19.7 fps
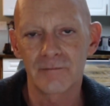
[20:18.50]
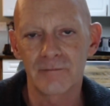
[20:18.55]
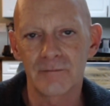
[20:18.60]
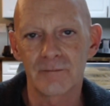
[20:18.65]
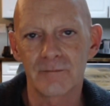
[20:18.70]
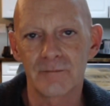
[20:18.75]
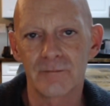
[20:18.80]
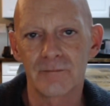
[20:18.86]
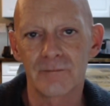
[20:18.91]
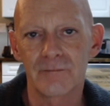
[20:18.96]

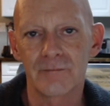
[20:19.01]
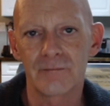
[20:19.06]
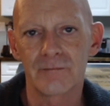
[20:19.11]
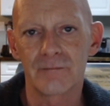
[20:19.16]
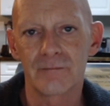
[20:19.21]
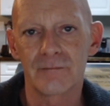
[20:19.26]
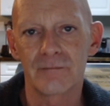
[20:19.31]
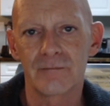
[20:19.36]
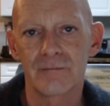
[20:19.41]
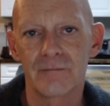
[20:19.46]

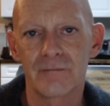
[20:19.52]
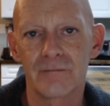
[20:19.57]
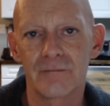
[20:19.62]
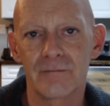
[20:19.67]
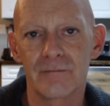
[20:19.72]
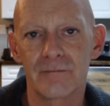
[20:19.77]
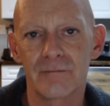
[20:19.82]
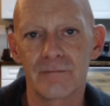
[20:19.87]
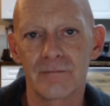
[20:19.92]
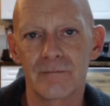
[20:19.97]

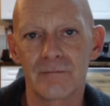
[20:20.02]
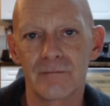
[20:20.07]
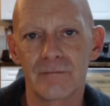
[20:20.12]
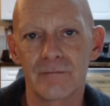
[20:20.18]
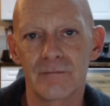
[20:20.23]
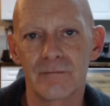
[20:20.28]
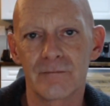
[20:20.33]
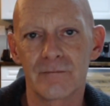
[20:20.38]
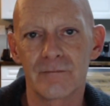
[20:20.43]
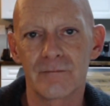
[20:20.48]

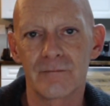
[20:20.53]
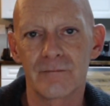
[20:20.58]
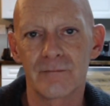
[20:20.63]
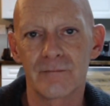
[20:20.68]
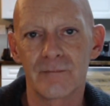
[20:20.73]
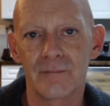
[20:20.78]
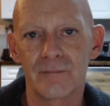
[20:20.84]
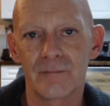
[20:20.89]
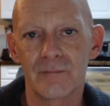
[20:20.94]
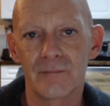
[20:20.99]

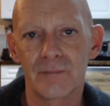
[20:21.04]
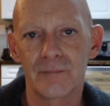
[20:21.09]
No one is speaking in this clip.